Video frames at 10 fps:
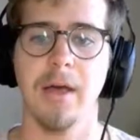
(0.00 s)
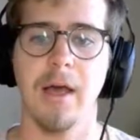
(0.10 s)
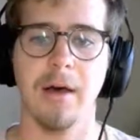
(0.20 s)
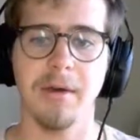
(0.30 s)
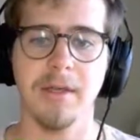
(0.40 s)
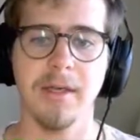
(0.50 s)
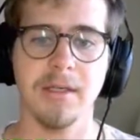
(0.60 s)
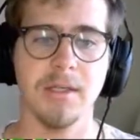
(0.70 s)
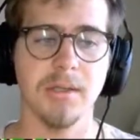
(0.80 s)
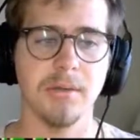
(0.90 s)
how to get
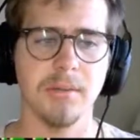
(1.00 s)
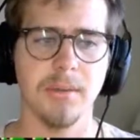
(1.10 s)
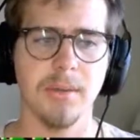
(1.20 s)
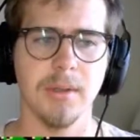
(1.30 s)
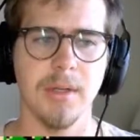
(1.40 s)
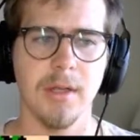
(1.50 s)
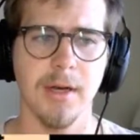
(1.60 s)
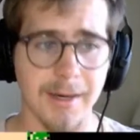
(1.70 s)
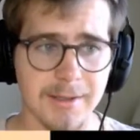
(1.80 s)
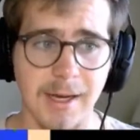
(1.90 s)
to the
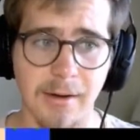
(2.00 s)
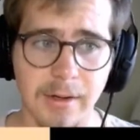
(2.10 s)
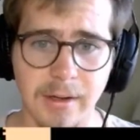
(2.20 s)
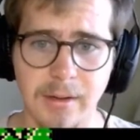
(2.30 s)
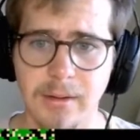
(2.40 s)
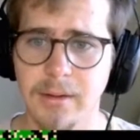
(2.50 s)
next area.